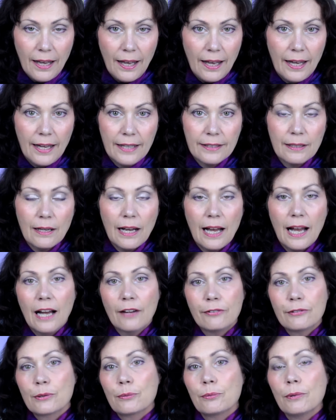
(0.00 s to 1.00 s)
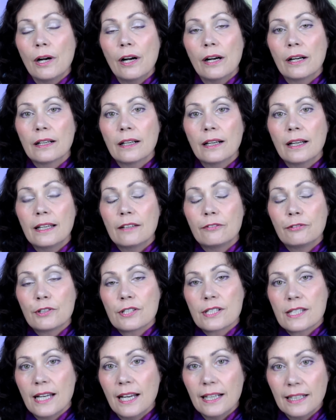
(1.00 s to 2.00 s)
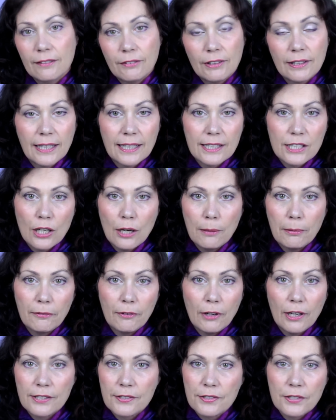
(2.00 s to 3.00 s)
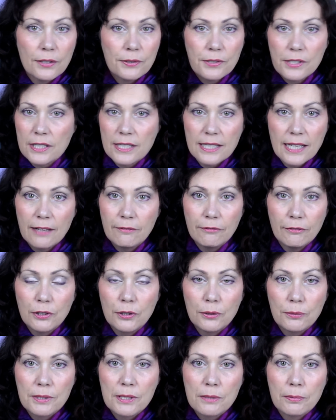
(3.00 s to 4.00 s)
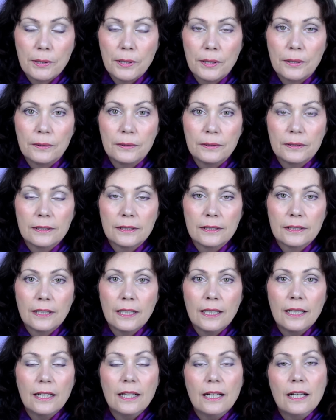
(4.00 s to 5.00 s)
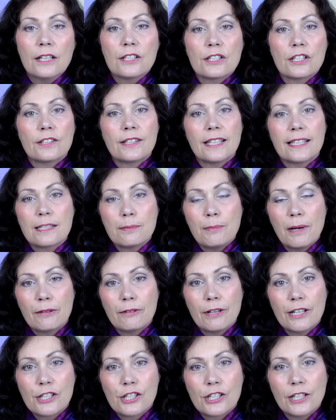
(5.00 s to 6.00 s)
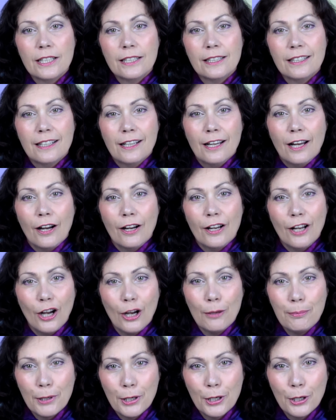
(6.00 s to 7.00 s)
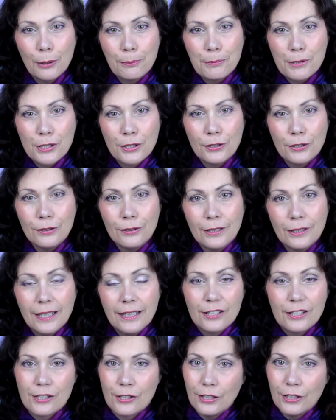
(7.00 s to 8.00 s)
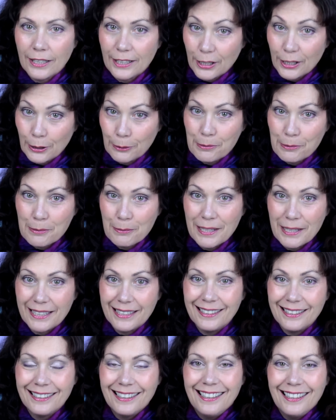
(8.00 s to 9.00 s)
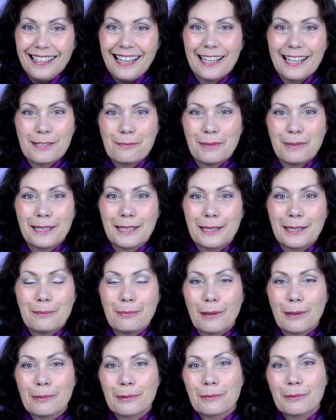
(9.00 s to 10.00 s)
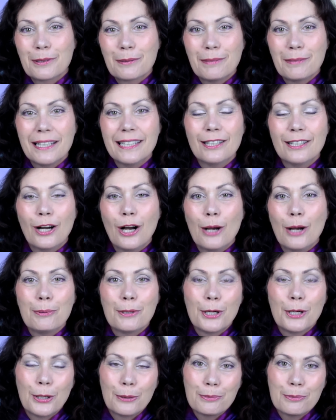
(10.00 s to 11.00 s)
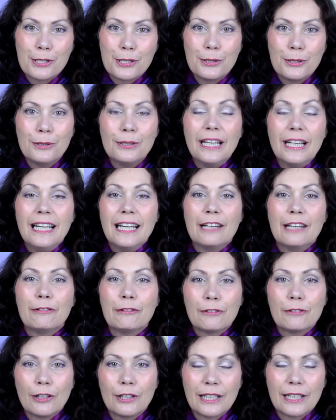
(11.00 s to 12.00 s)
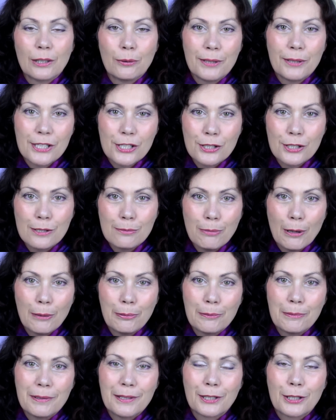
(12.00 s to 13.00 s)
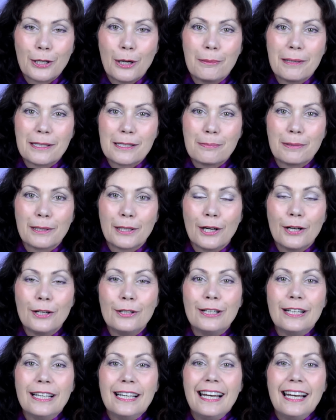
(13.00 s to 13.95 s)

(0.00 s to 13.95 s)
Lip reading: And after a while, if you start living that type of lifestyle, it's the same for you as well. So that's my regime. I hope it helps you. It certainly helps me. Hasn't been any problem with me. I hope it helps you. If you've got any questions, pop them in the comments below,